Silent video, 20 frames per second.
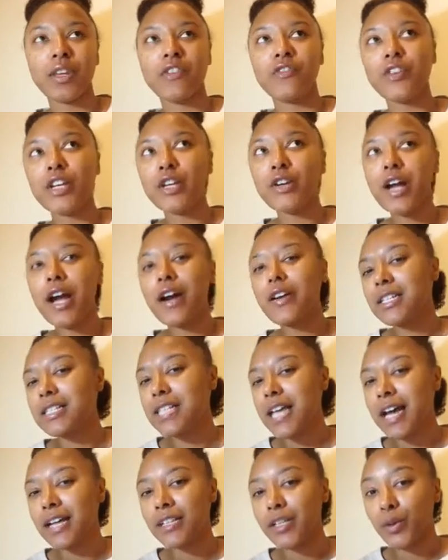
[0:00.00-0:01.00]
figure out
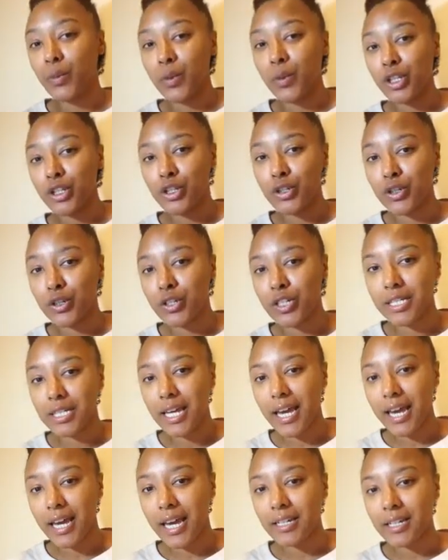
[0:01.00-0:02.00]
exactly what you're good
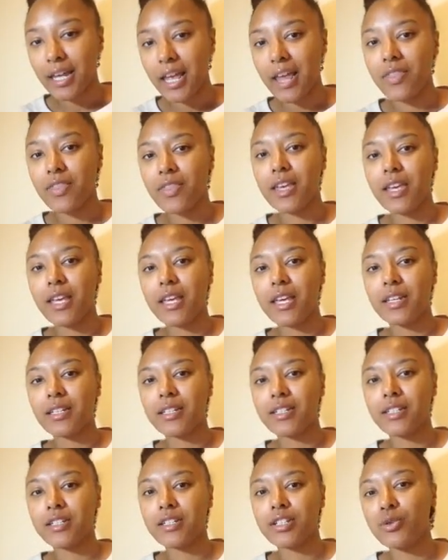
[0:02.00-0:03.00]
at, and
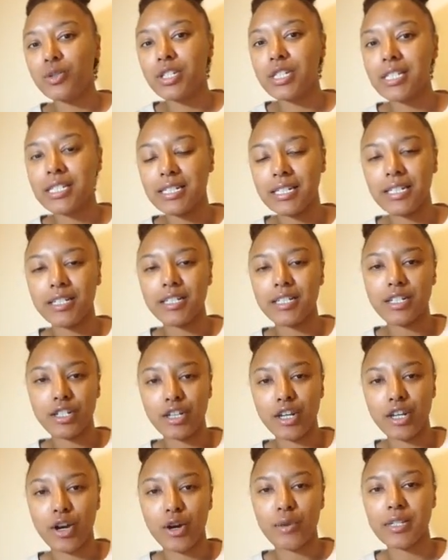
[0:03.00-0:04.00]
then you just need to
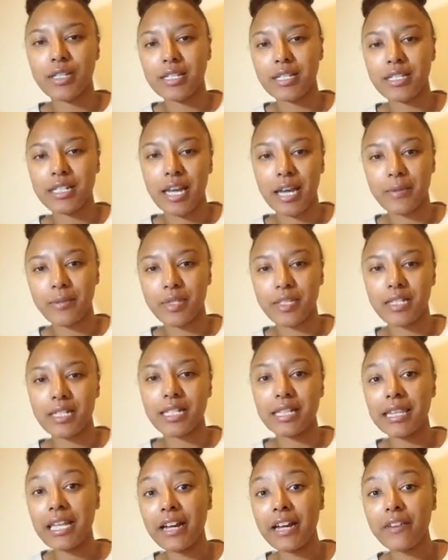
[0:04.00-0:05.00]
know the steps to
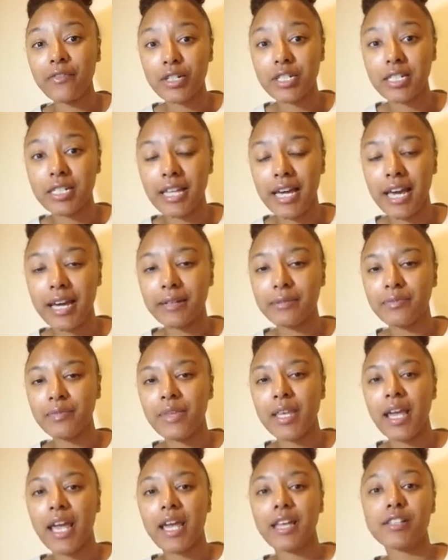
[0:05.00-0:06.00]
leverage that.
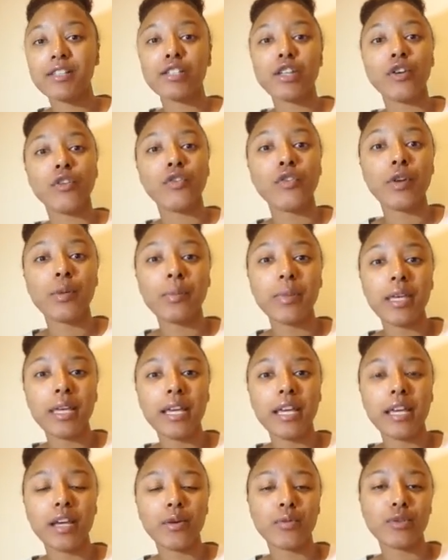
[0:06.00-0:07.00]
And so for
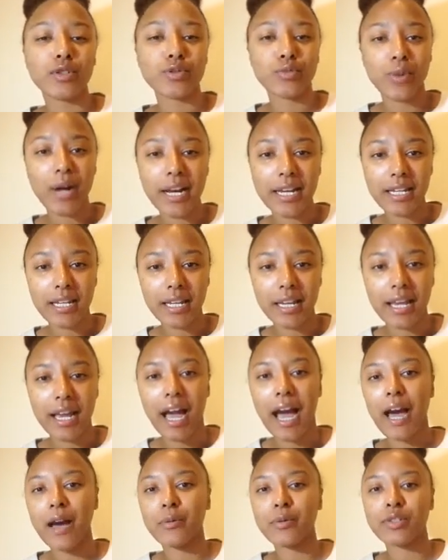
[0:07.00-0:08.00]
me, it was writing.
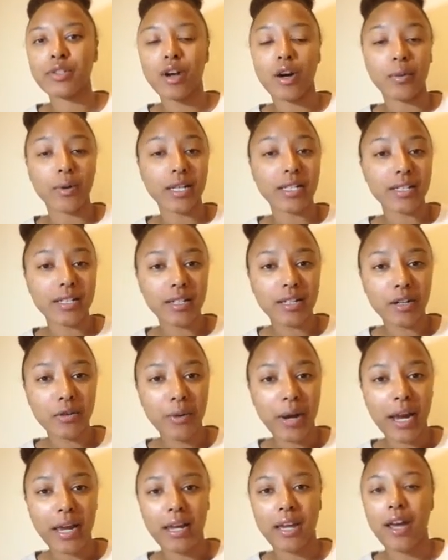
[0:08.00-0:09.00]
I was always good at
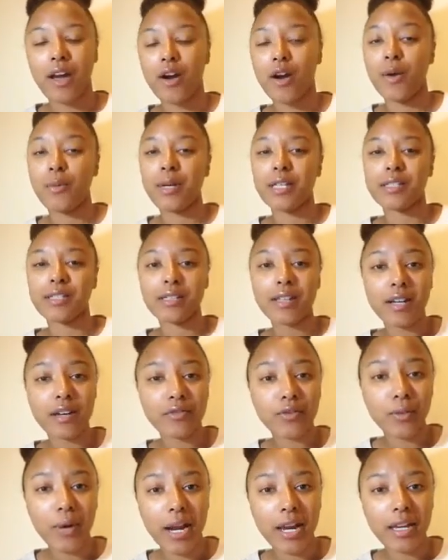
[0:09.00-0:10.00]
writing. I always
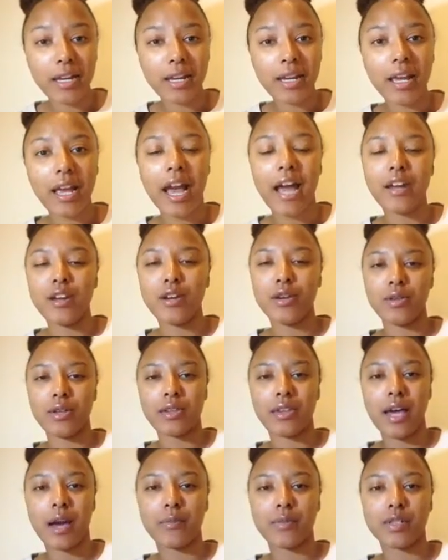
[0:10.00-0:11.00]
loved writing. I knew that
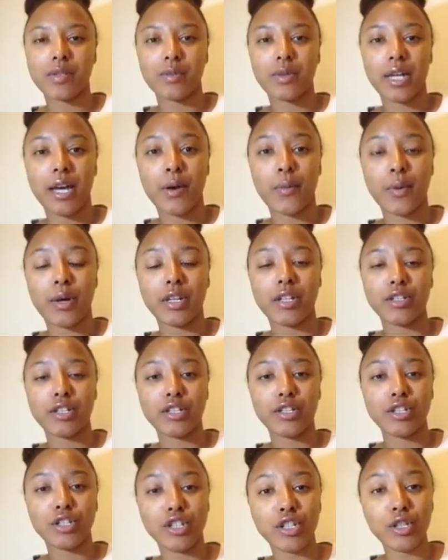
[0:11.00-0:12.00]
that was what I wanted to
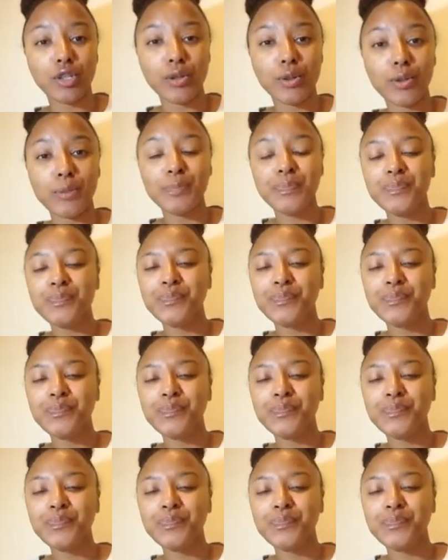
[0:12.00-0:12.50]
do.